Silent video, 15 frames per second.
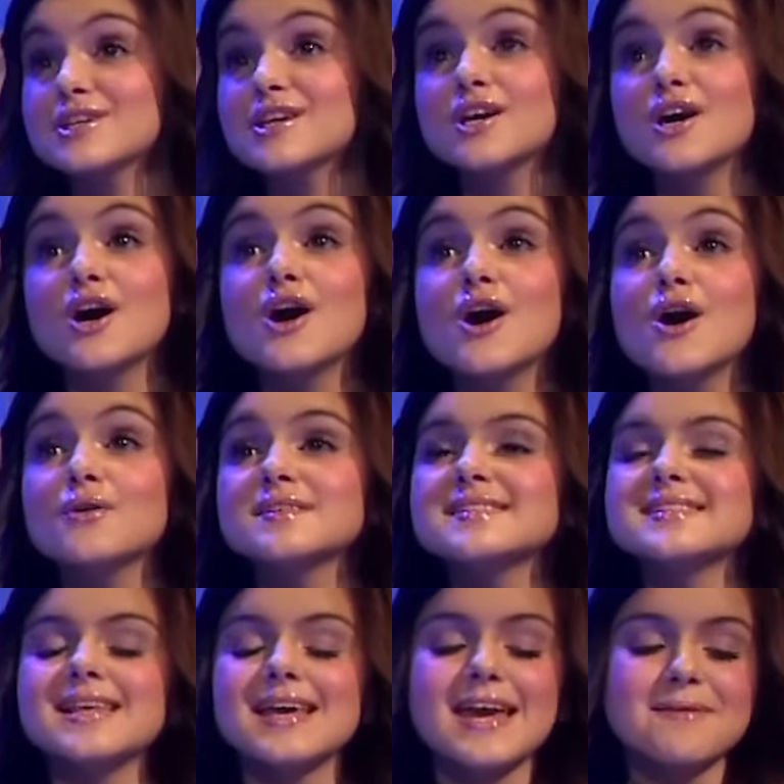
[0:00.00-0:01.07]
She is also
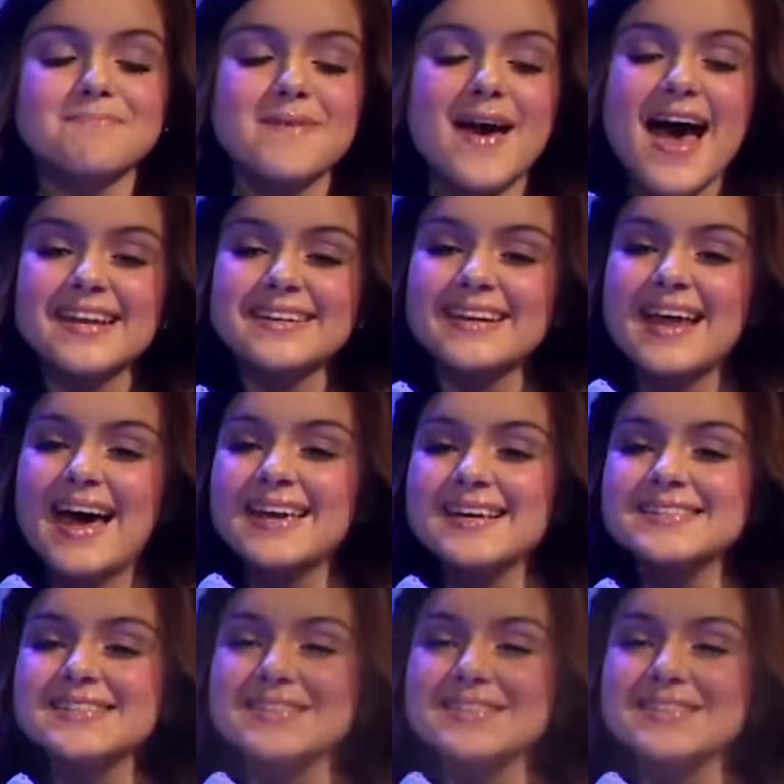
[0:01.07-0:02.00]
the official Princess